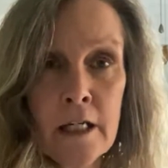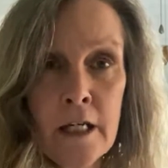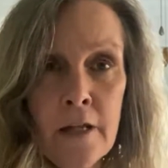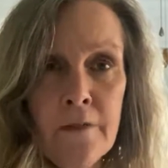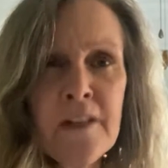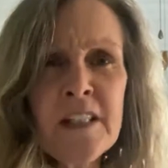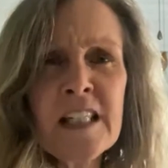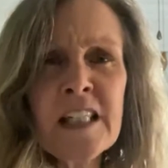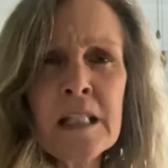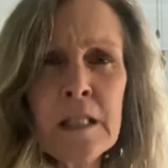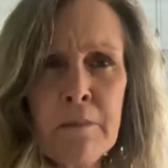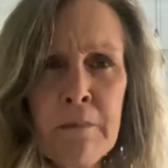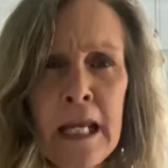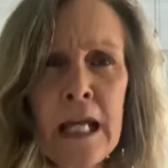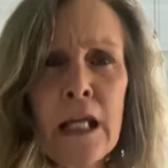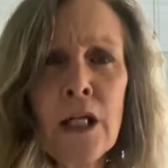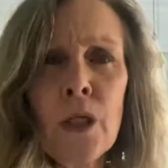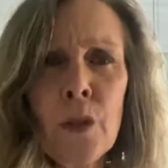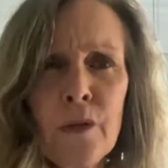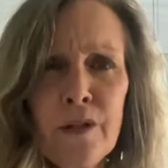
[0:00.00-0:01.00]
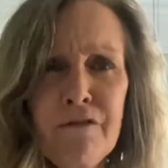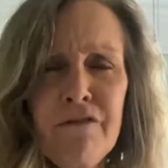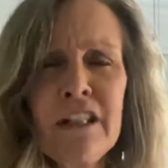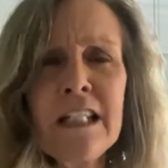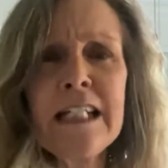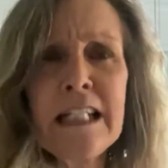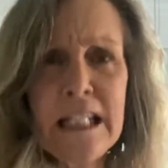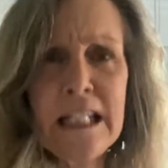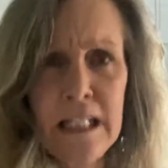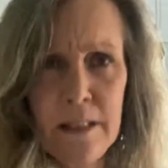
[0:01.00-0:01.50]
This is the man who
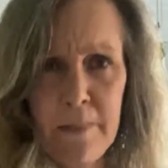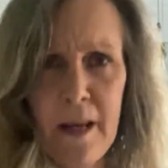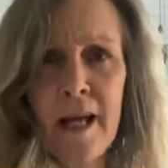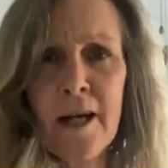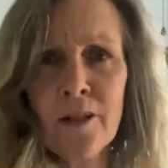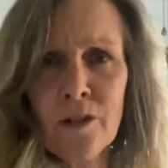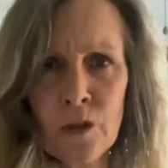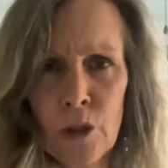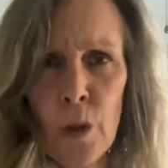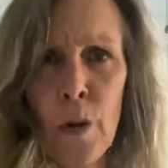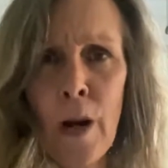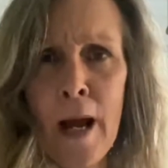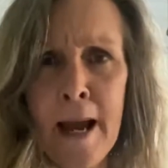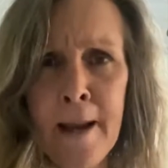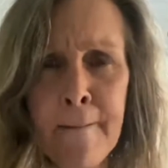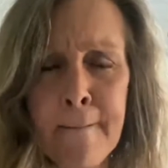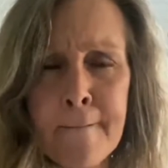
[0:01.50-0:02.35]
invented email, okay?